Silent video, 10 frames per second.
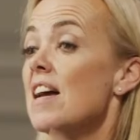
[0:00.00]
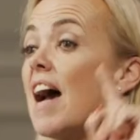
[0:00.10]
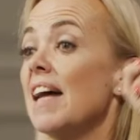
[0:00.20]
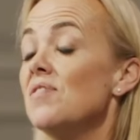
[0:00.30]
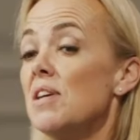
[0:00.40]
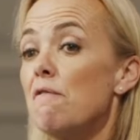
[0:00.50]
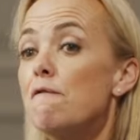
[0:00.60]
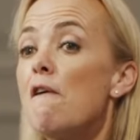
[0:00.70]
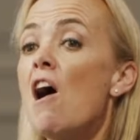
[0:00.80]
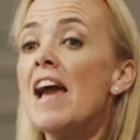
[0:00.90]
and
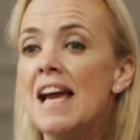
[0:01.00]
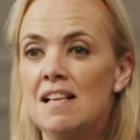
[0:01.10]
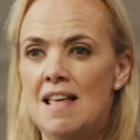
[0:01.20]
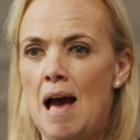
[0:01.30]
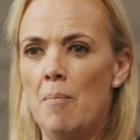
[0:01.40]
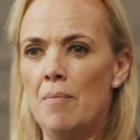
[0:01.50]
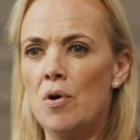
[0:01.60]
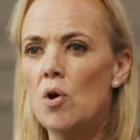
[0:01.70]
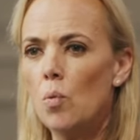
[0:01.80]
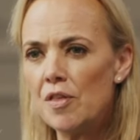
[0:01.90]
defying them
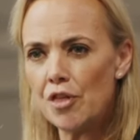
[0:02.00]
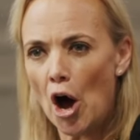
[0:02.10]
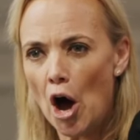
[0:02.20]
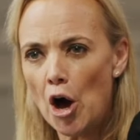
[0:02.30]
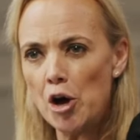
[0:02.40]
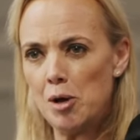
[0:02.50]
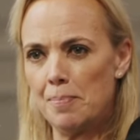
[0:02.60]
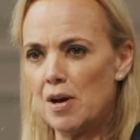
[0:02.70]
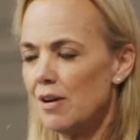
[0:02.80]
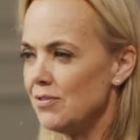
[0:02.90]
with the hope
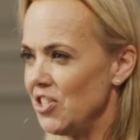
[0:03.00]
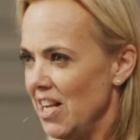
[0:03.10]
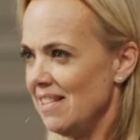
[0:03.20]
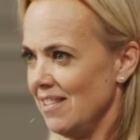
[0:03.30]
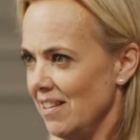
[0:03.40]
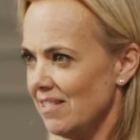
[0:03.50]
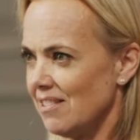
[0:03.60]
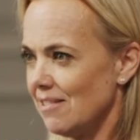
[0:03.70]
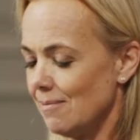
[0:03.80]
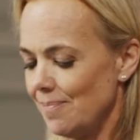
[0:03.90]
of
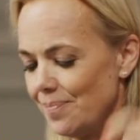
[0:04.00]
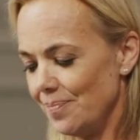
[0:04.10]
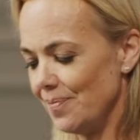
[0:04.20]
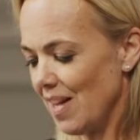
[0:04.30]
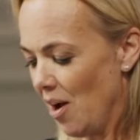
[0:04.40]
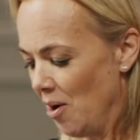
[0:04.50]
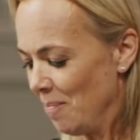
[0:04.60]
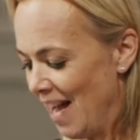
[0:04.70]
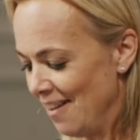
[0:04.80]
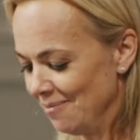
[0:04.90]
Jesus.
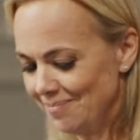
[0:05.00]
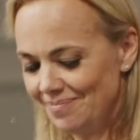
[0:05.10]
Amen.